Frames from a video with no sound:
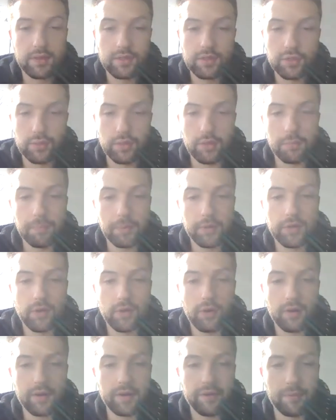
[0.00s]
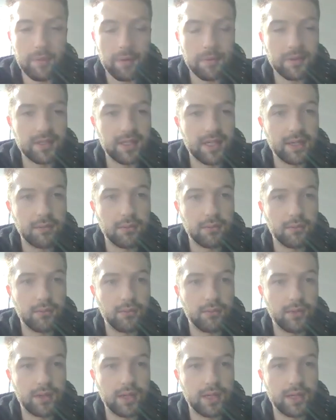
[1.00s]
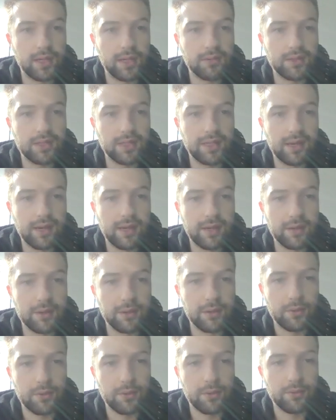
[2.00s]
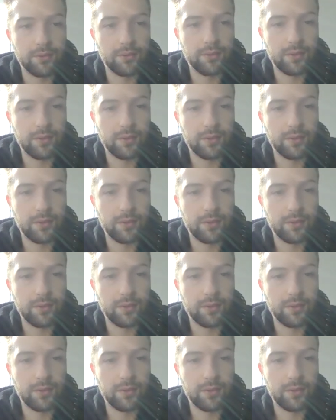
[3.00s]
Terrell Bernard, if I'm not mistaken, he was the guy who